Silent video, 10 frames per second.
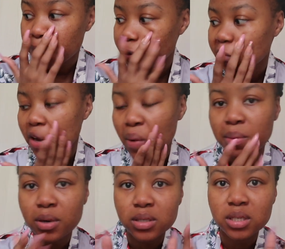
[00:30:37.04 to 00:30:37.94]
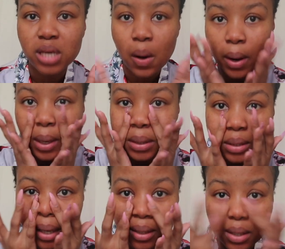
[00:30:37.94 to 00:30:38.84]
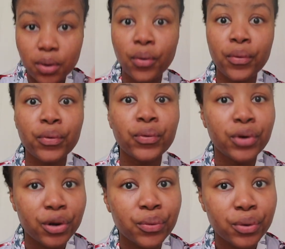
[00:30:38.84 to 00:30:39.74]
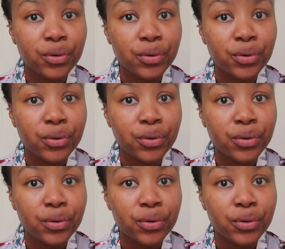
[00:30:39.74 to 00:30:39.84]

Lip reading: the shower, because the shower head is acting real